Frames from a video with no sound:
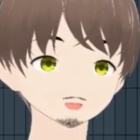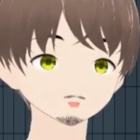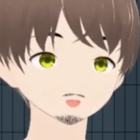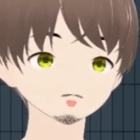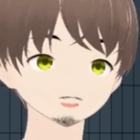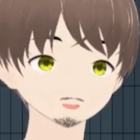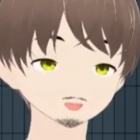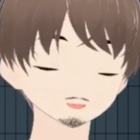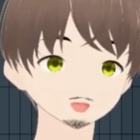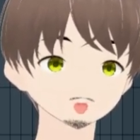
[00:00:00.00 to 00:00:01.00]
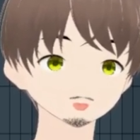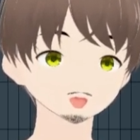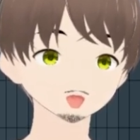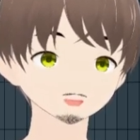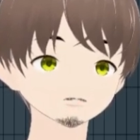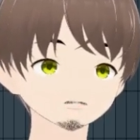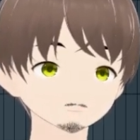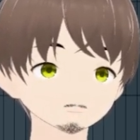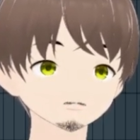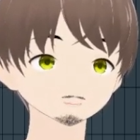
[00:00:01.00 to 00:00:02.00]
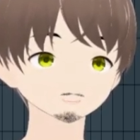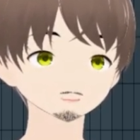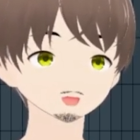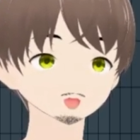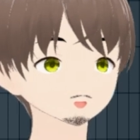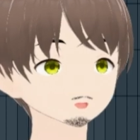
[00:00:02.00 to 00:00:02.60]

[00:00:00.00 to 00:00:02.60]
you push right to go right. And I'll put it